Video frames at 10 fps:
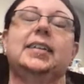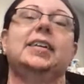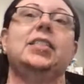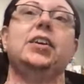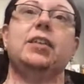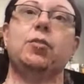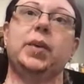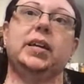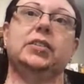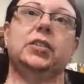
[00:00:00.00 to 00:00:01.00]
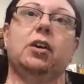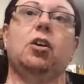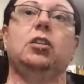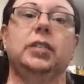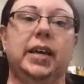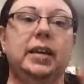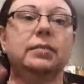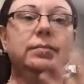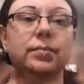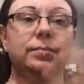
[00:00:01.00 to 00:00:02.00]
the government gets all like
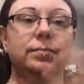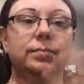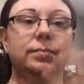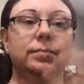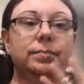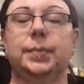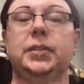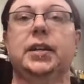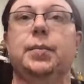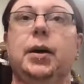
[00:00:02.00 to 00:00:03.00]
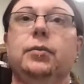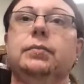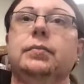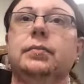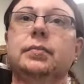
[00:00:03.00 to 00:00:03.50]
upset about